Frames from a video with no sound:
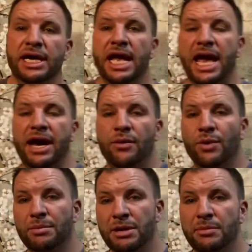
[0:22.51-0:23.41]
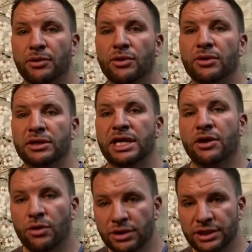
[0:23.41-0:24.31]
And when people, in
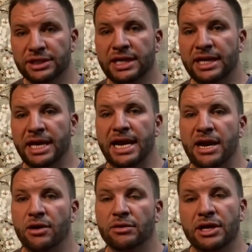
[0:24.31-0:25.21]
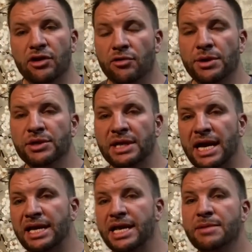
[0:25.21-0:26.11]
order to send that out, they normally use it like
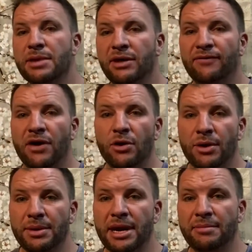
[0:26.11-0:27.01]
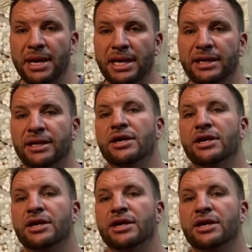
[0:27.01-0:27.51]
an email follow up campaign